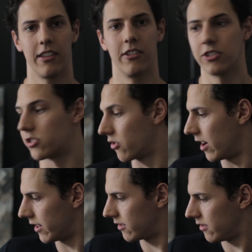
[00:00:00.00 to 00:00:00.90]
they're just
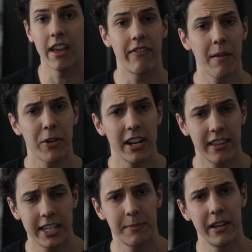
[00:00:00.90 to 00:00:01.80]
great. They've upgraded
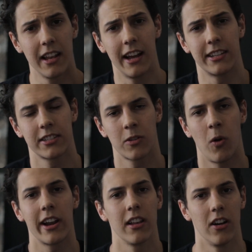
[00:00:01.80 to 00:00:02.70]
these speed lights
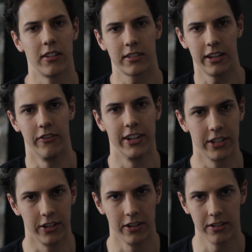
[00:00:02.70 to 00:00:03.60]
quite a lot in
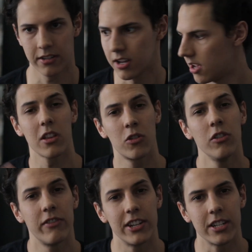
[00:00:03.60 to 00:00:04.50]
recent years. One of the cool
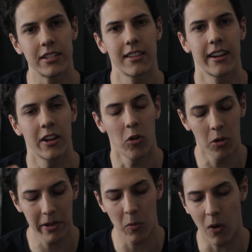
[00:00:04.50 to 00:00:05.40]
features is they can all
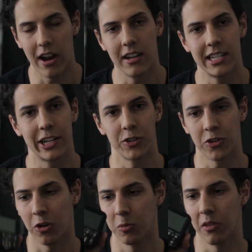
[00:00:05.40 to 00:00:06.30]
be wirelessly
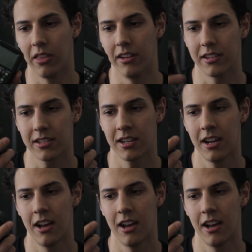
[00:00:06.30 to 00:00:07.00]
controlled with this,